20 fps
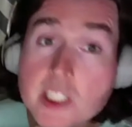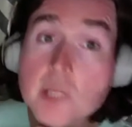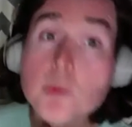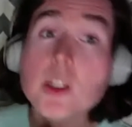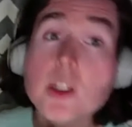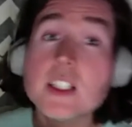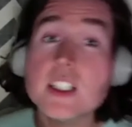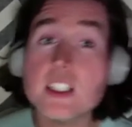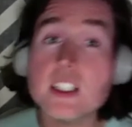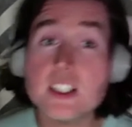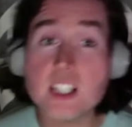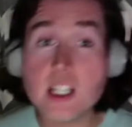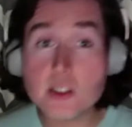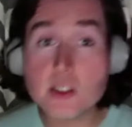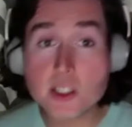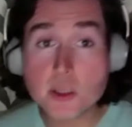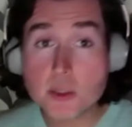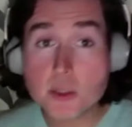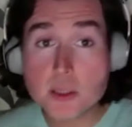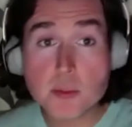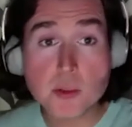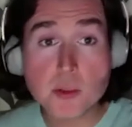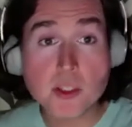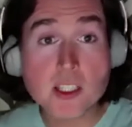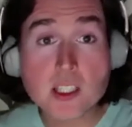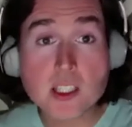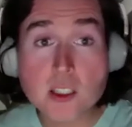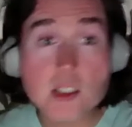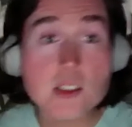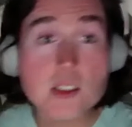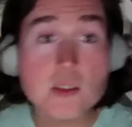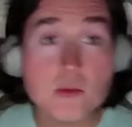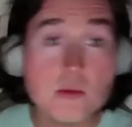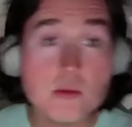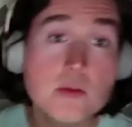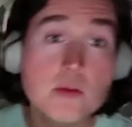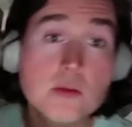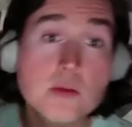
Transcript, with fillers: He, he wasn't too. a slouch. He was pretty good.